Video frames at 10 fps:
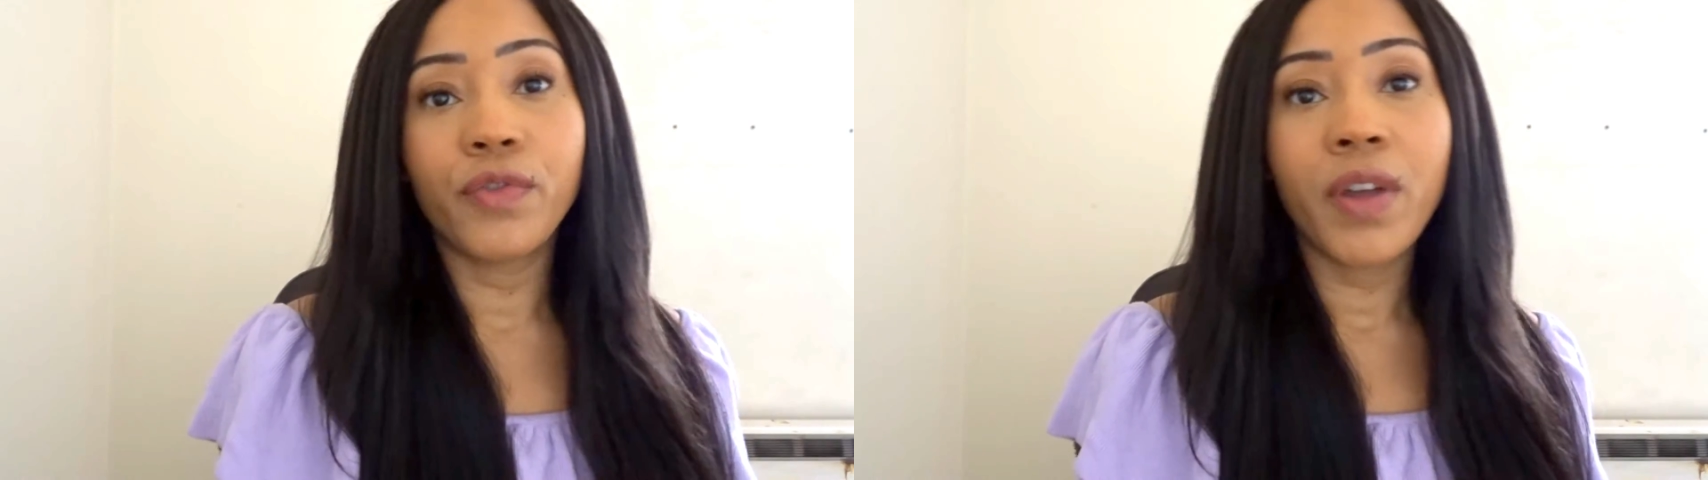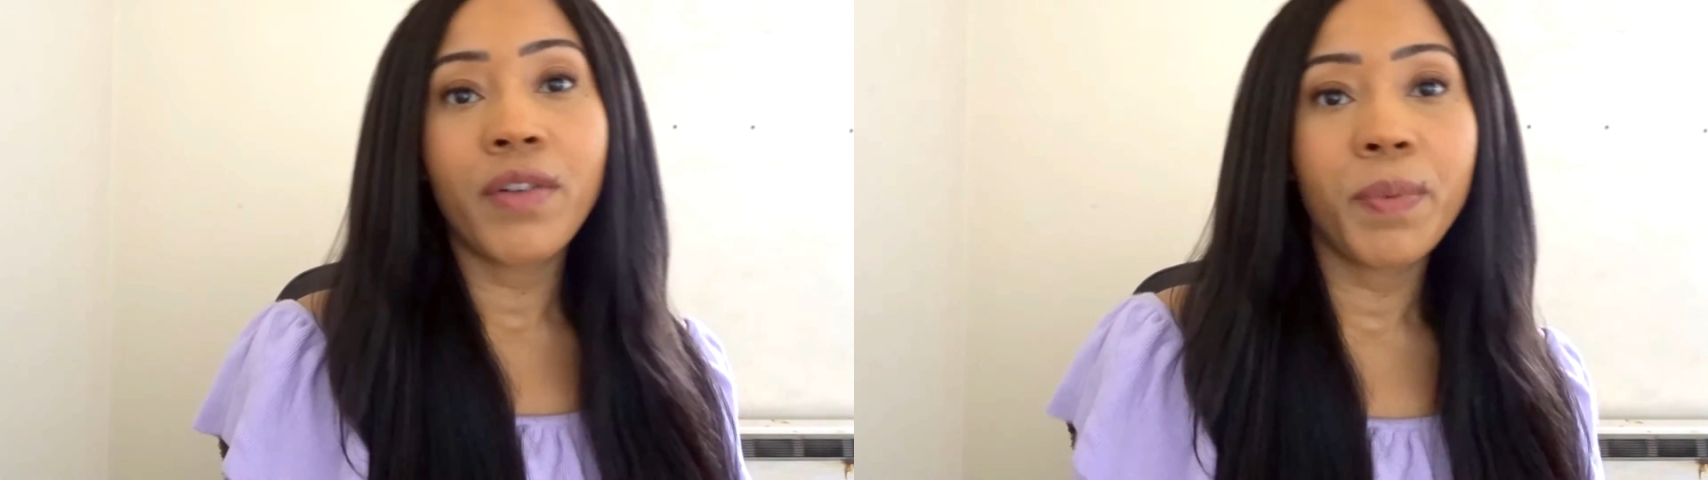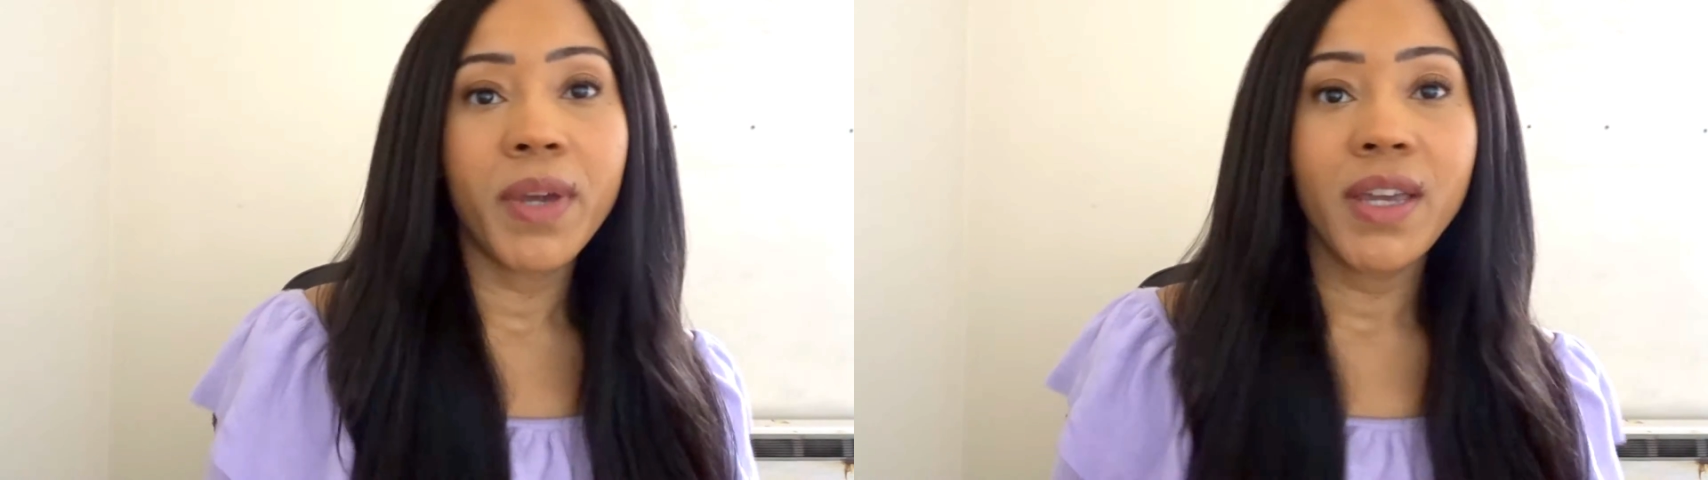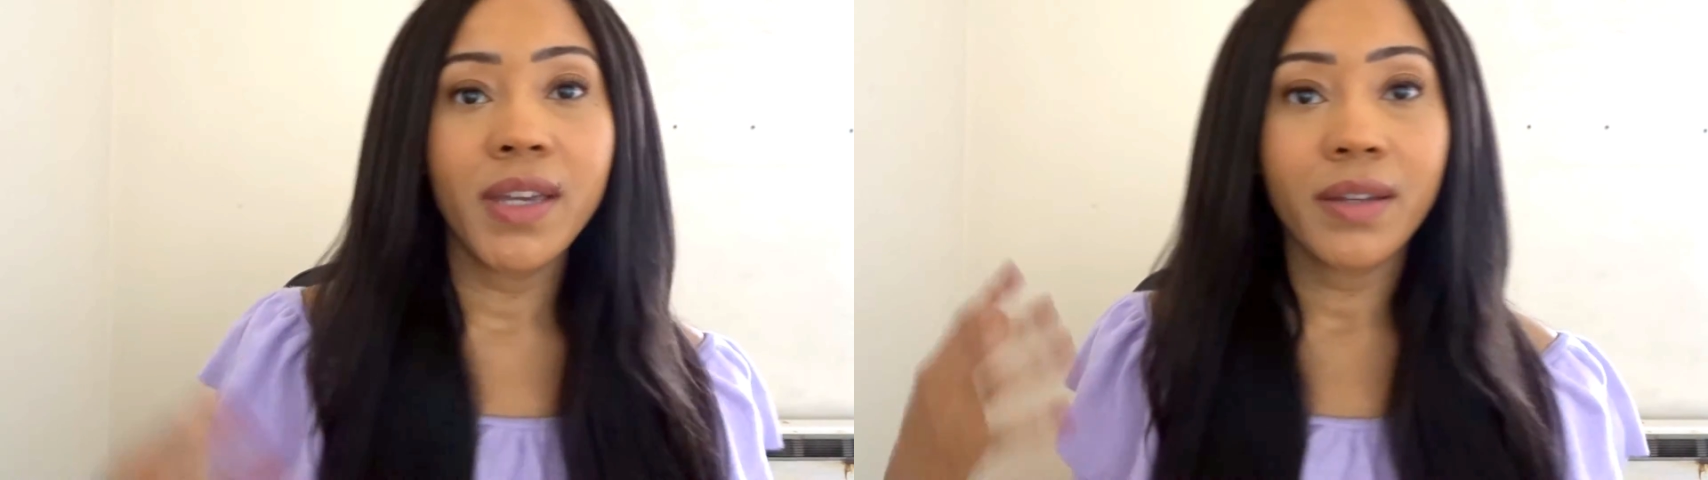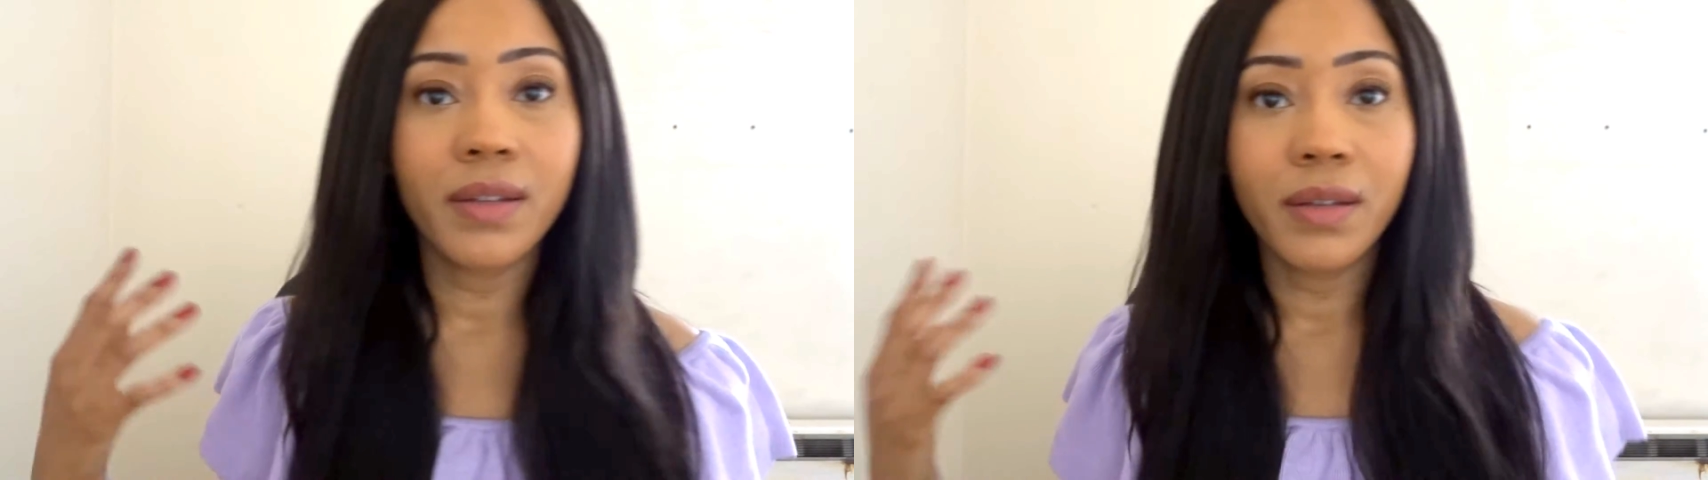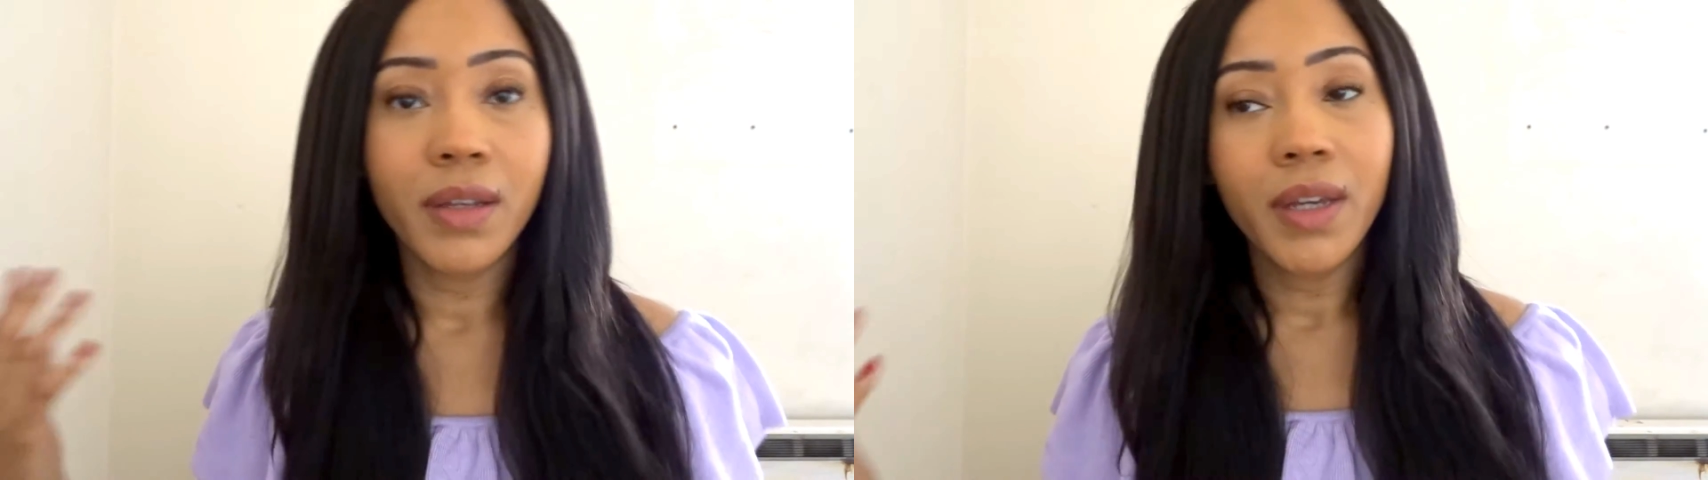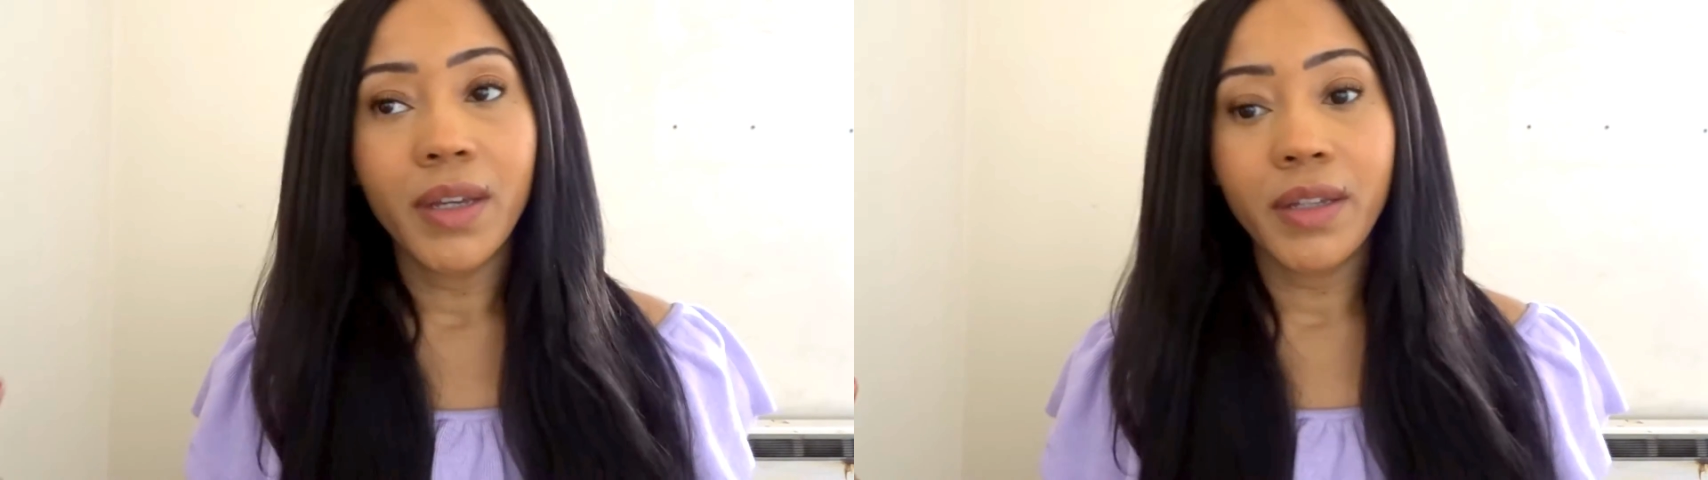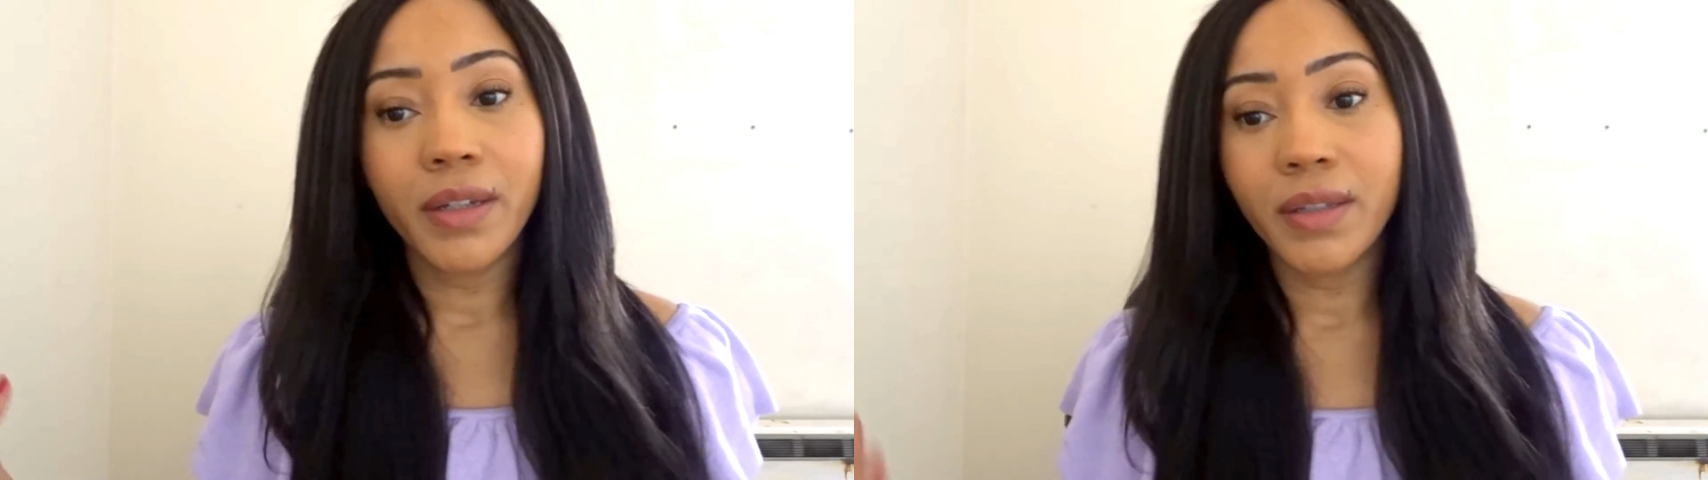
therapy, you